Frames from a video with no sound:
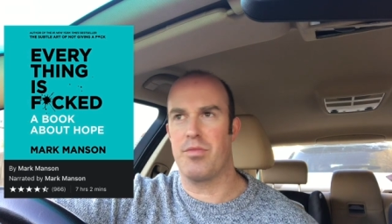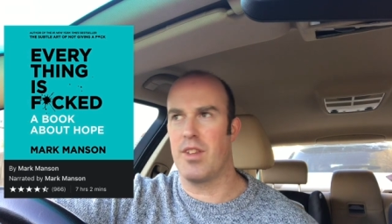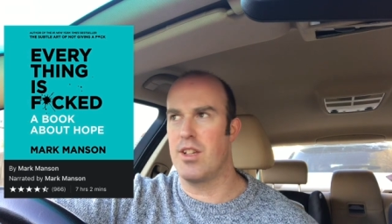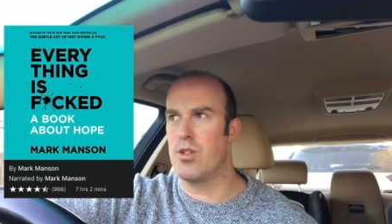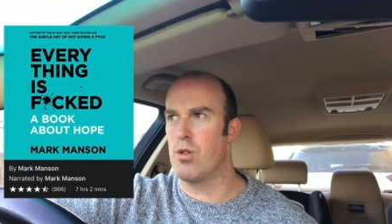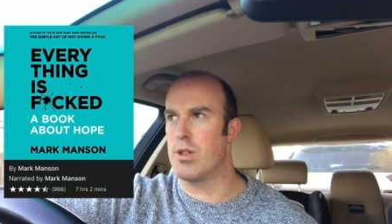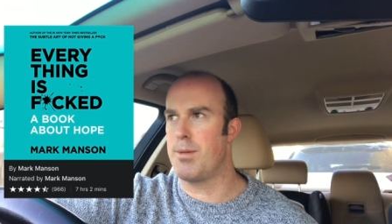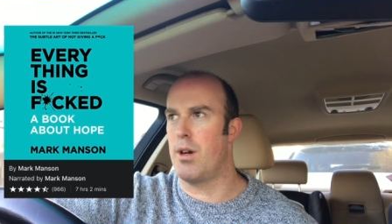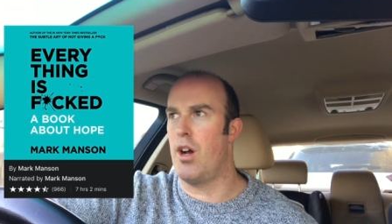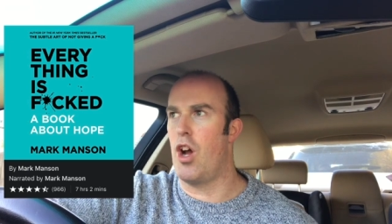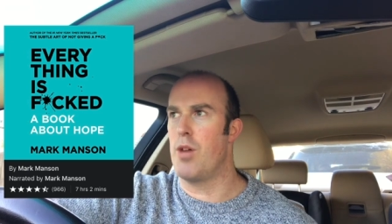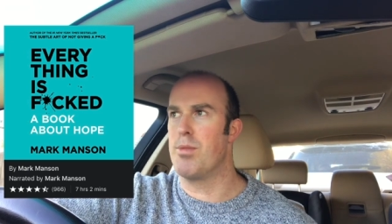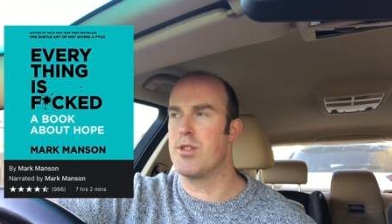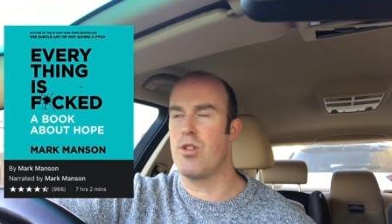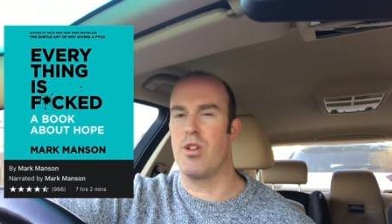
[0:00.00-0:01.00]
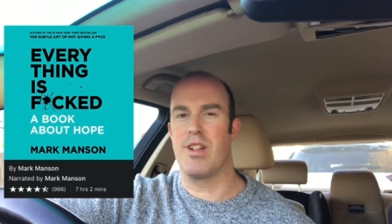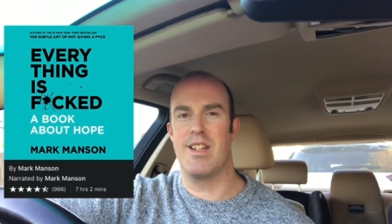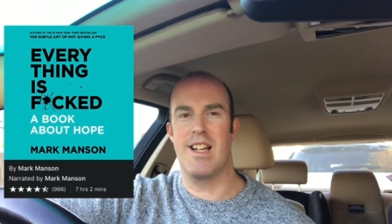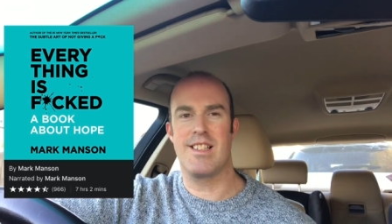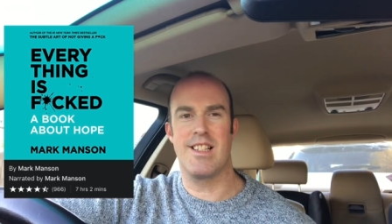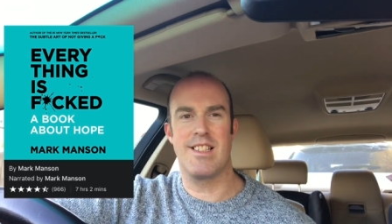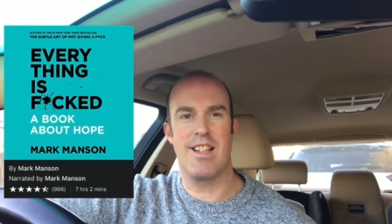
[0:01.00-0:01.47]
He talks about hope as not
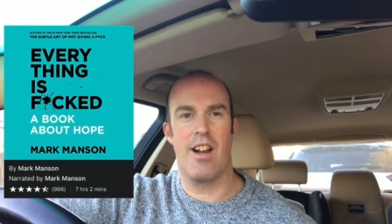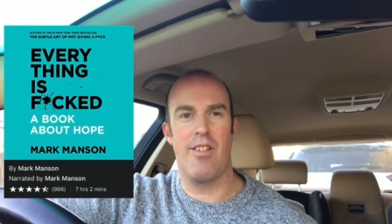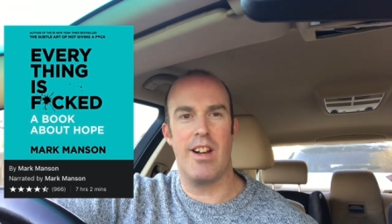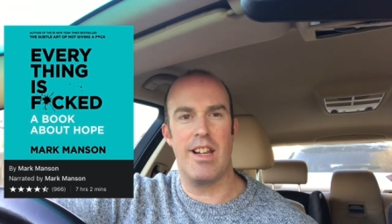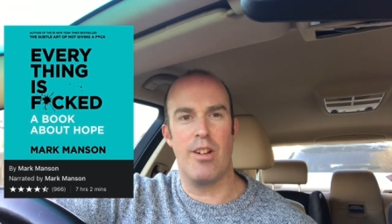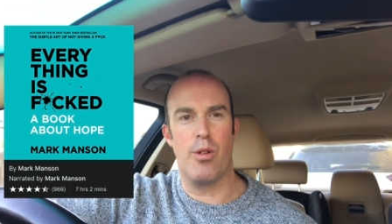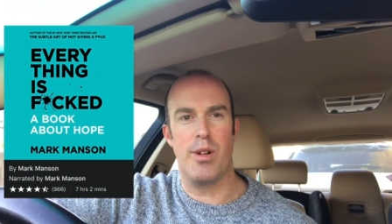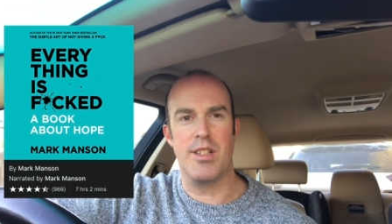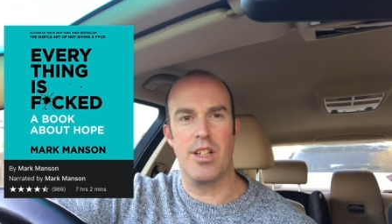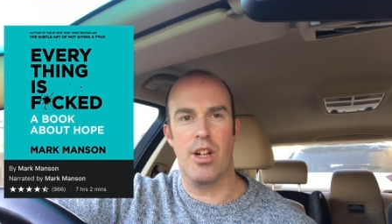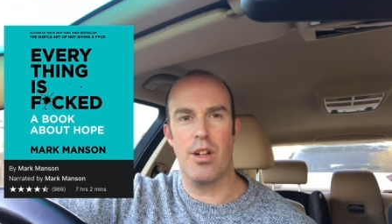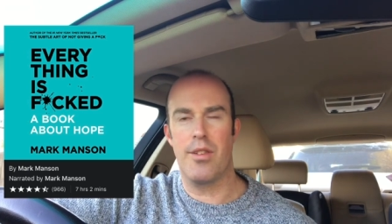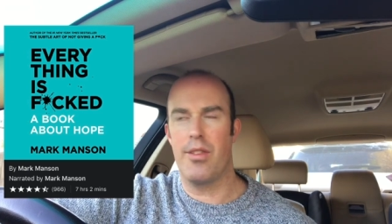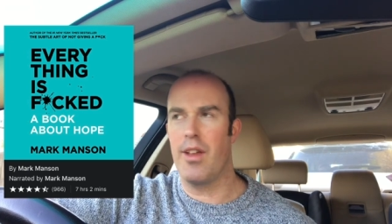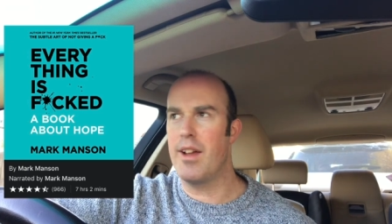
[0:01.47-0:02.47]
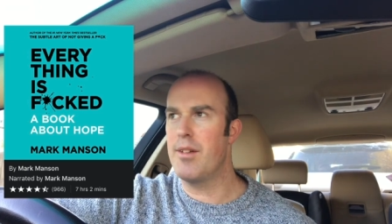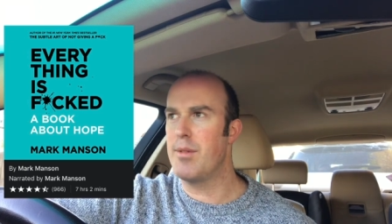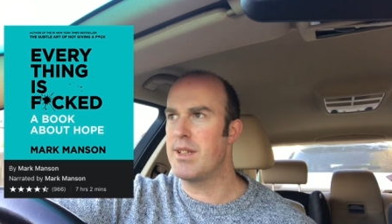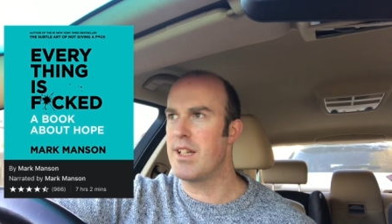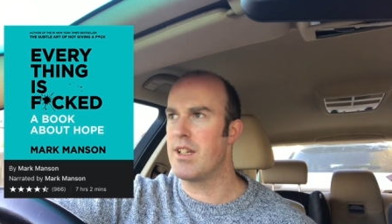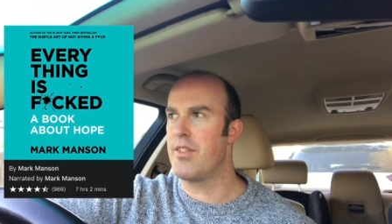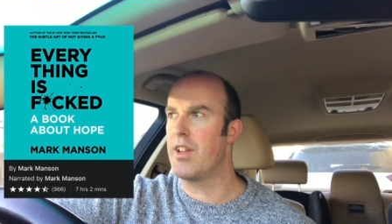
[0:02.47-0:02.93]
necessarily always a good thing. We
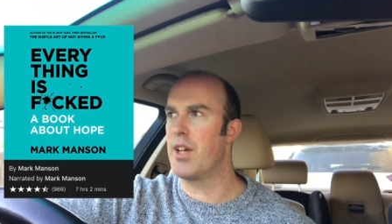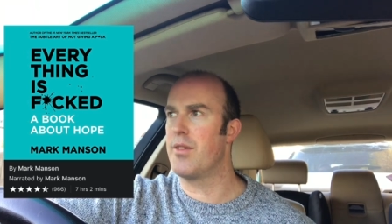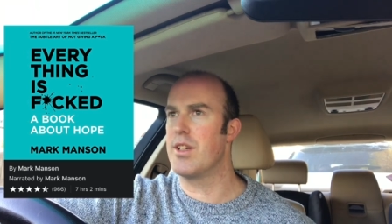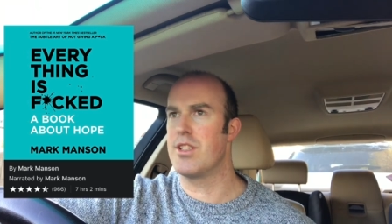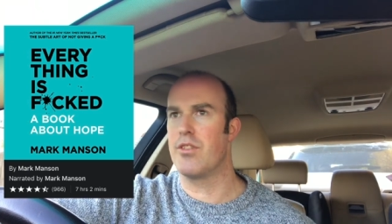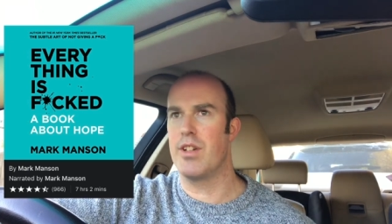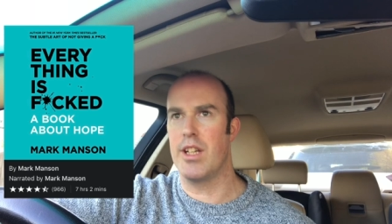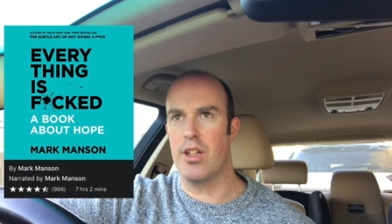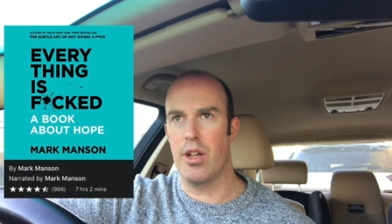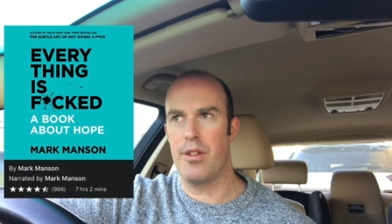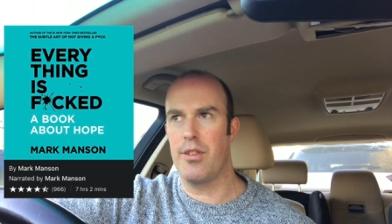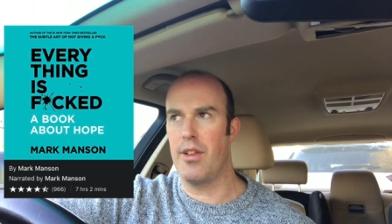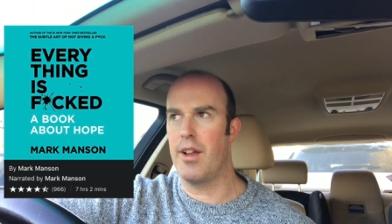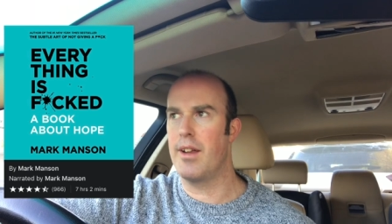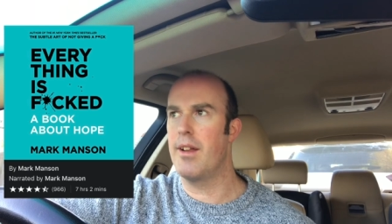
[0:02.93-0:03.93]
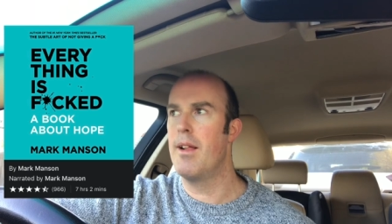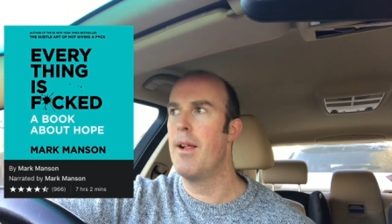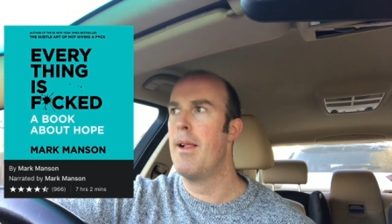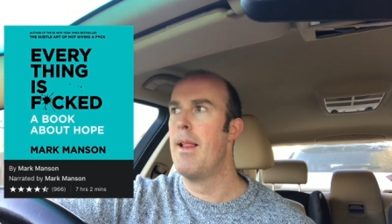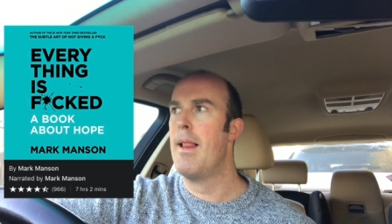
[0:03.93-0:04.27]
tend to think of it as a really good thing.